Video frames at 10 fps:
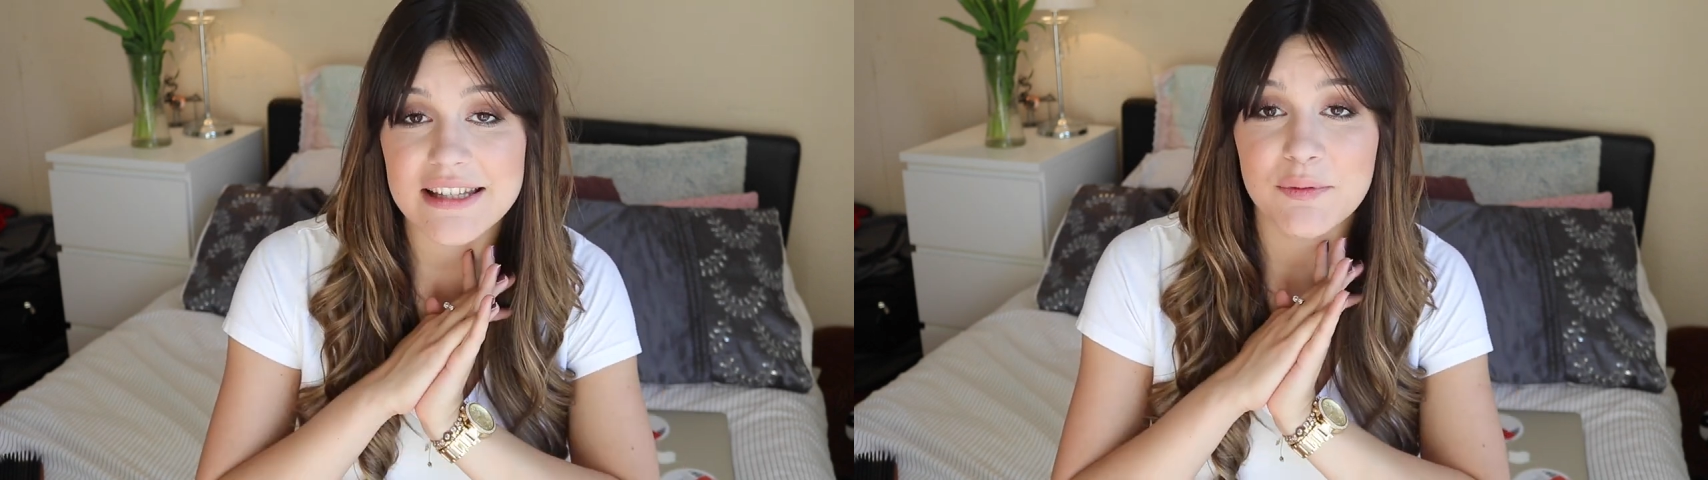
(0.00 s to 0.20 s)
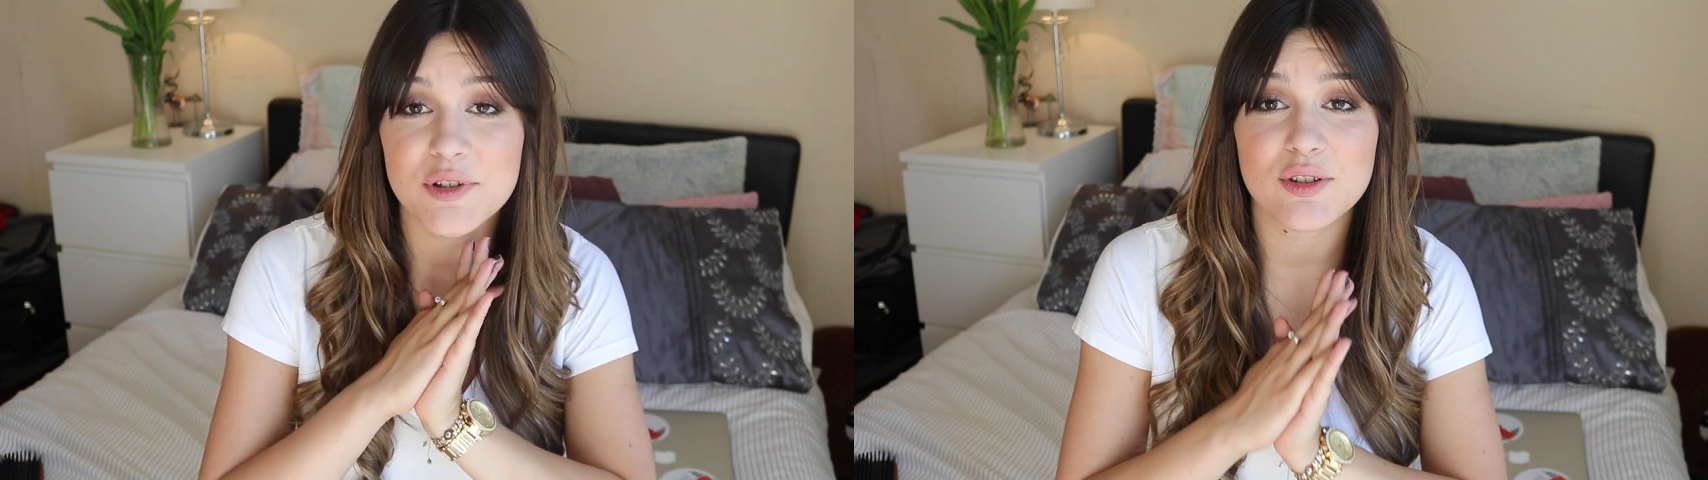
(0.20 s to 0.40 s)

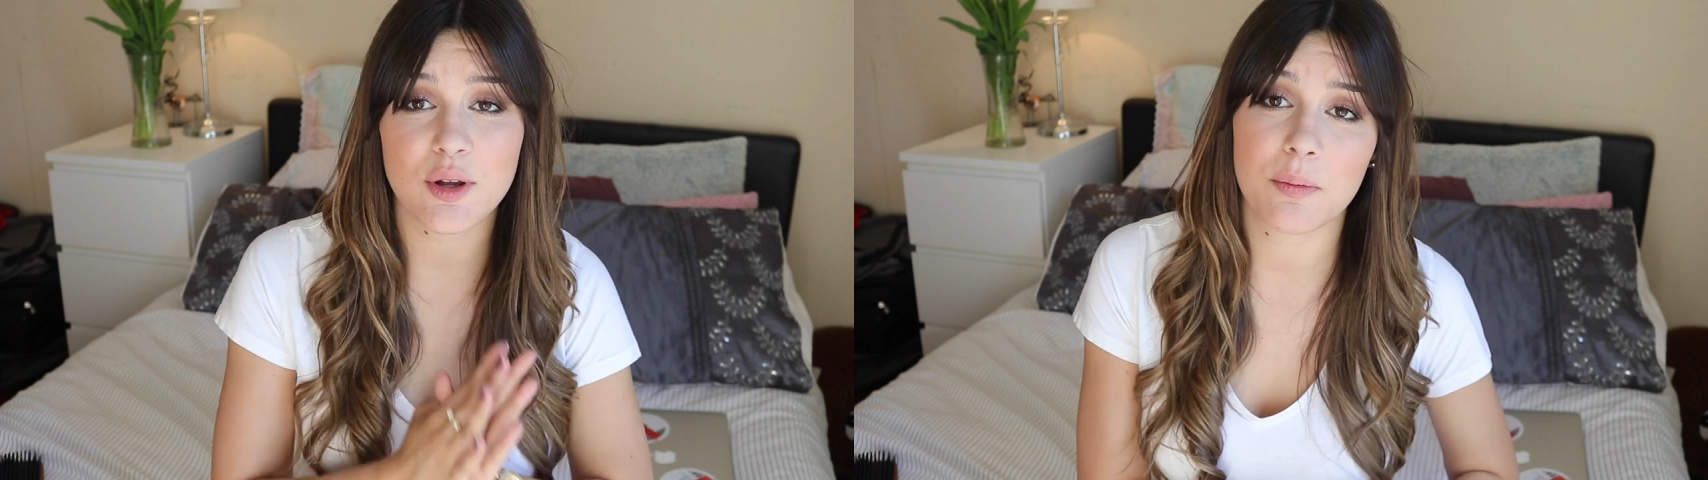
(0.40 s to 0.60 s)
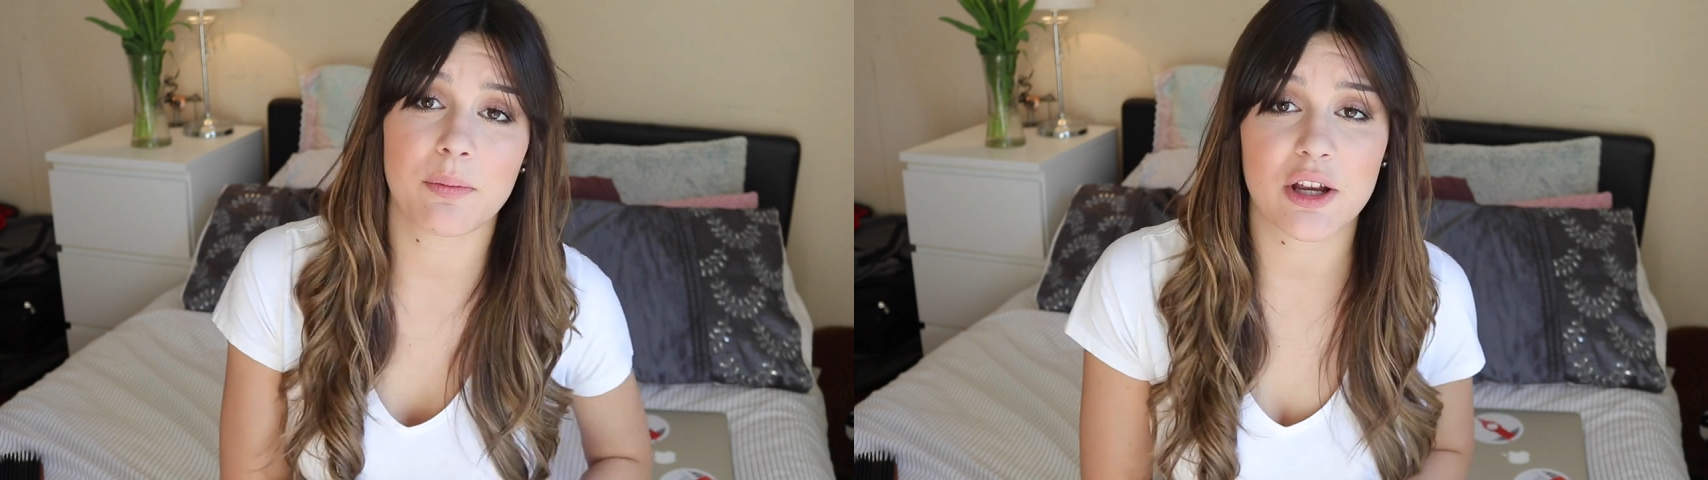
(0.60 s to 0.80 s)
It was
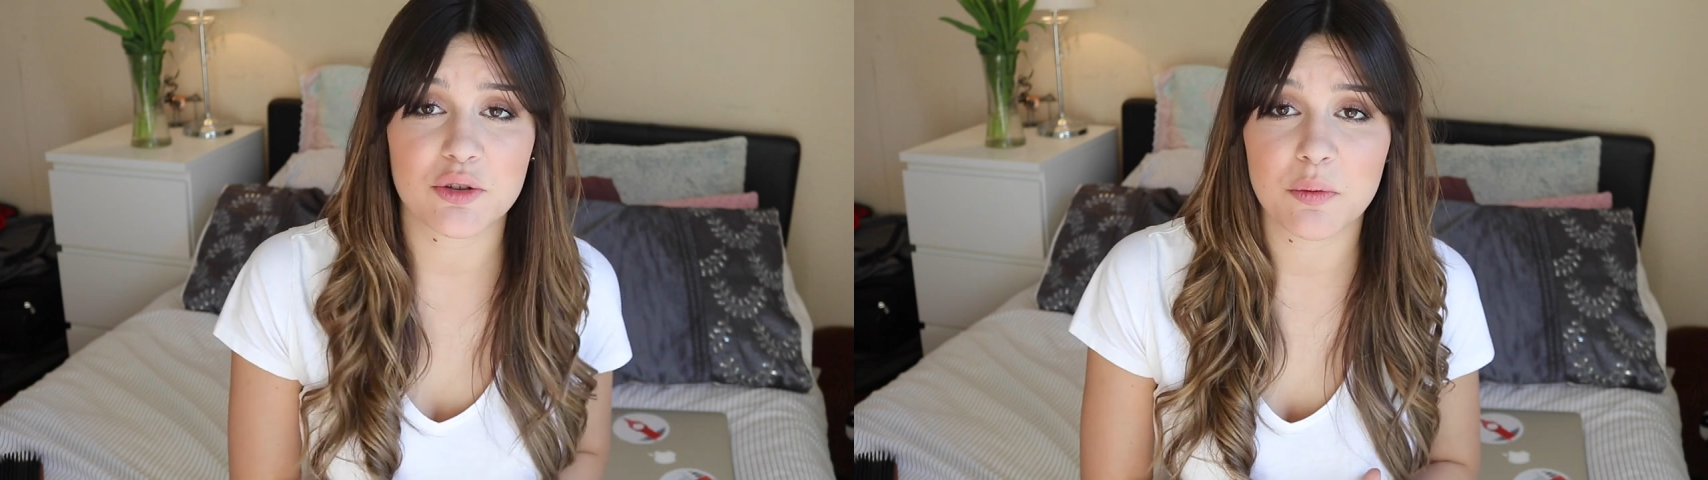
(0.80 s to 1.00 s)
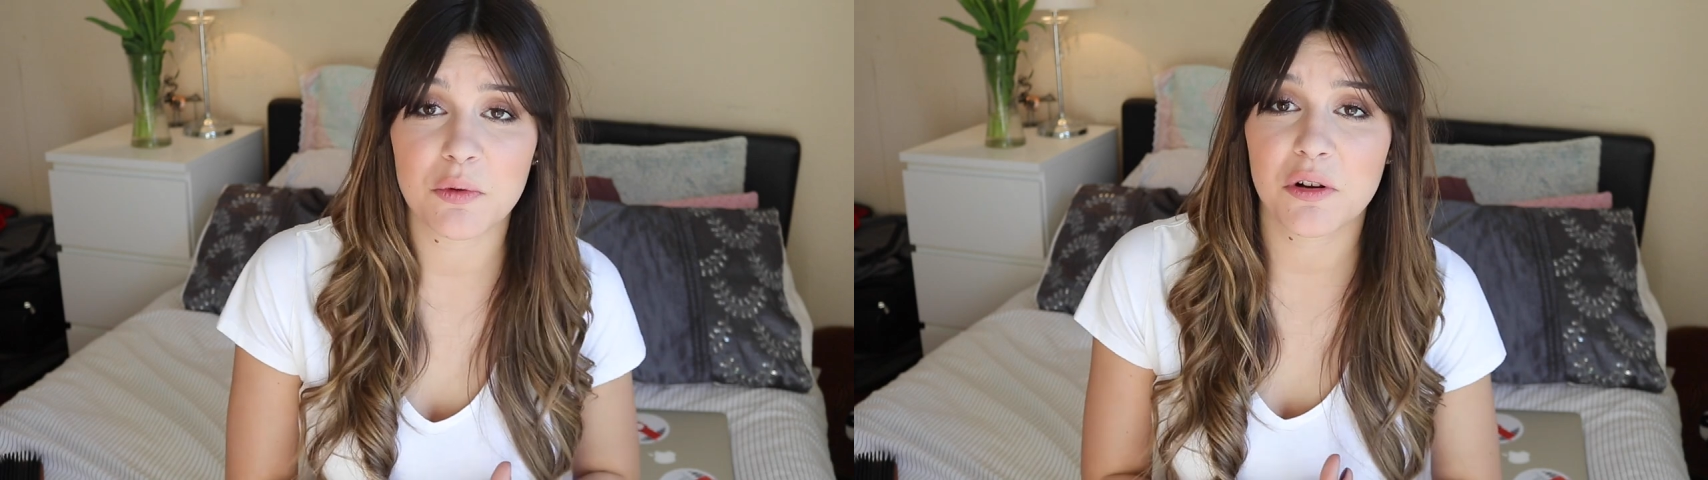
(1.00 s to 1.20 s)
so
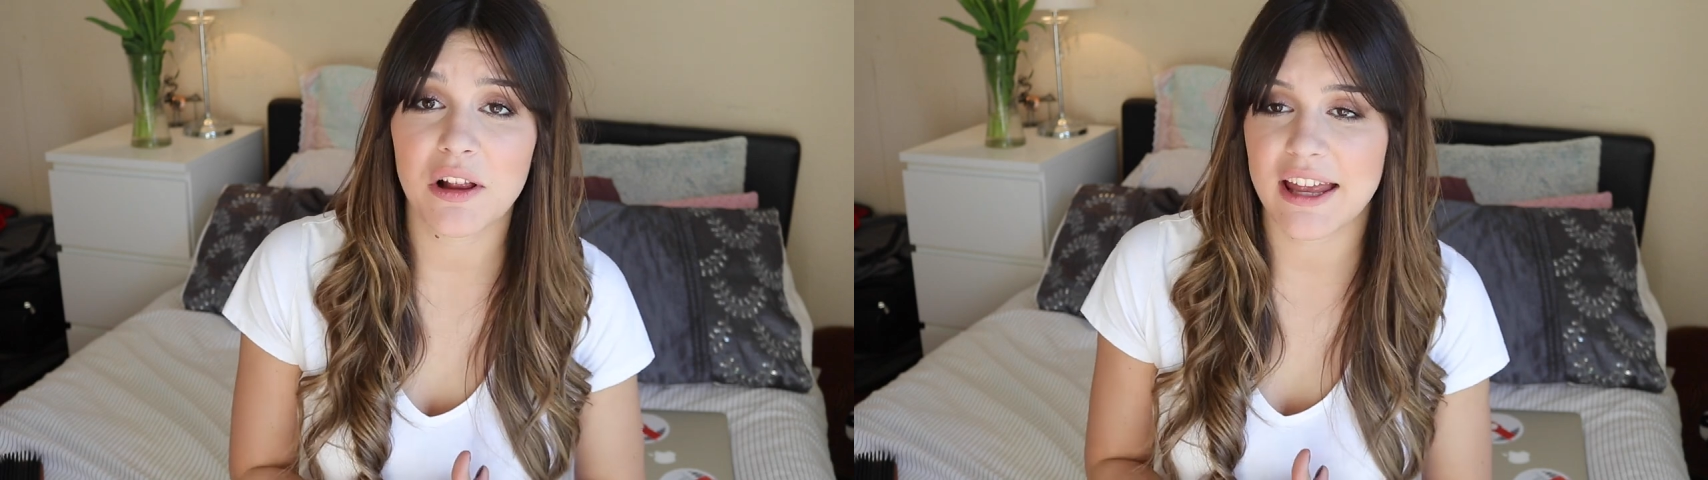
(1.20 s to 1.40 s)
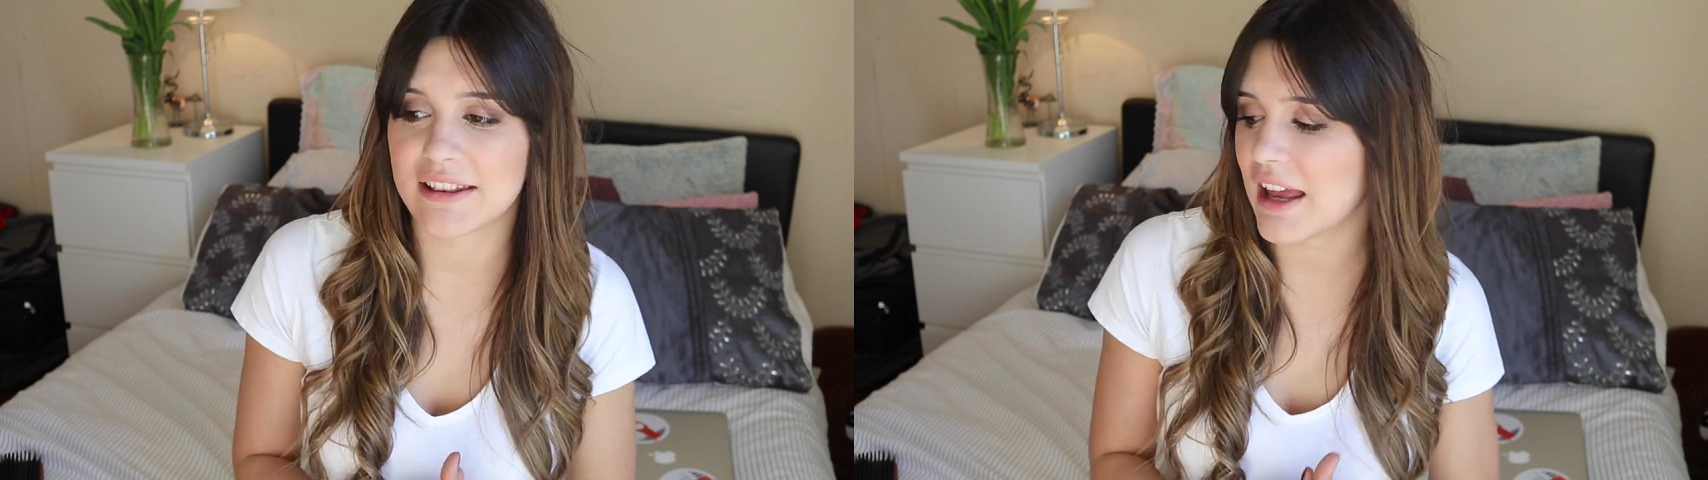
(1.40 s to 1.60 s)

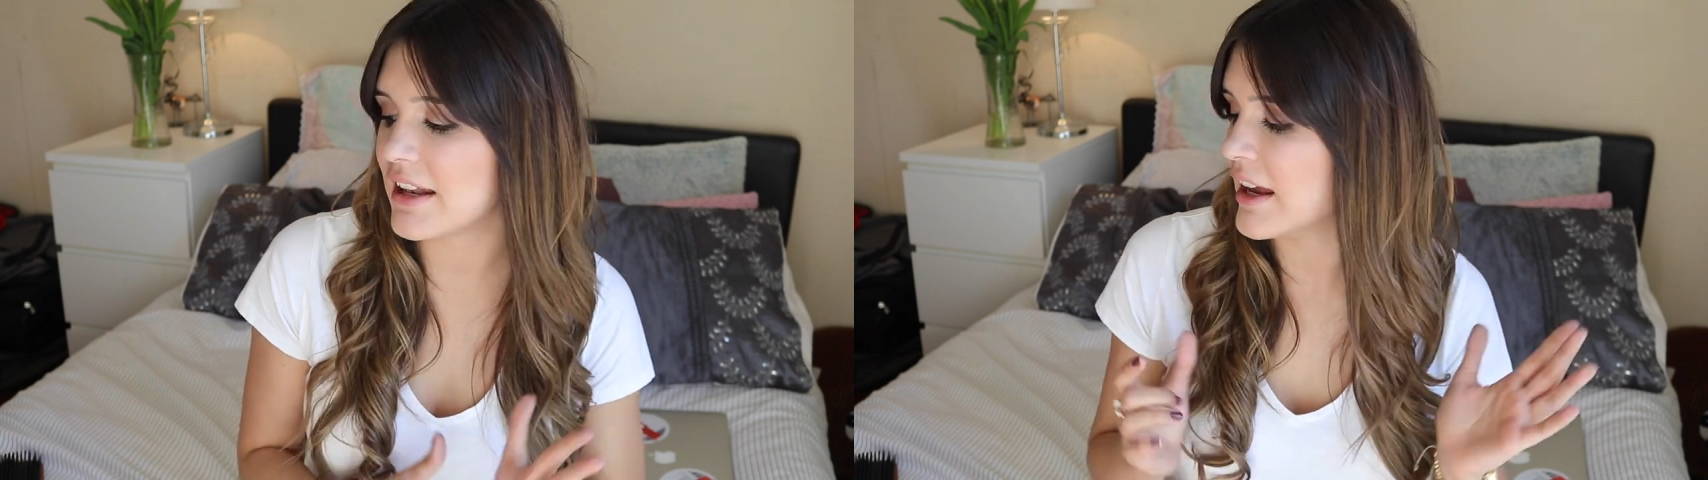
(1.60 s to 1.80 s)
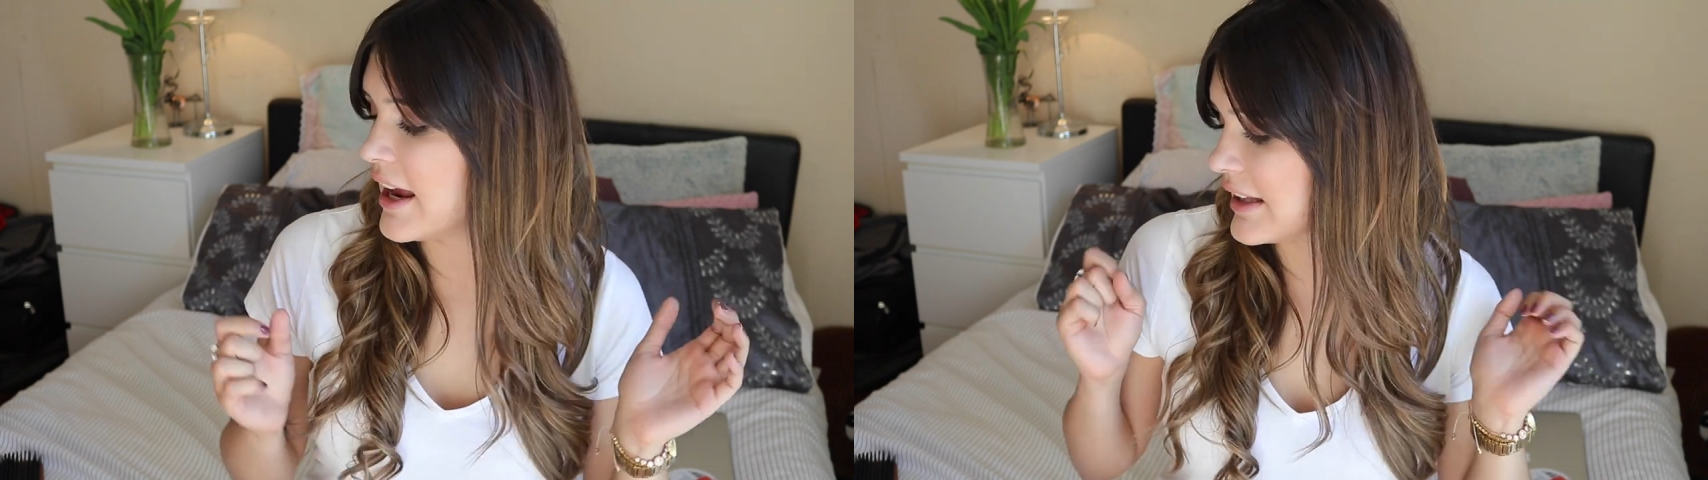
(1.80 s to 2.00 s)
pleasurable and then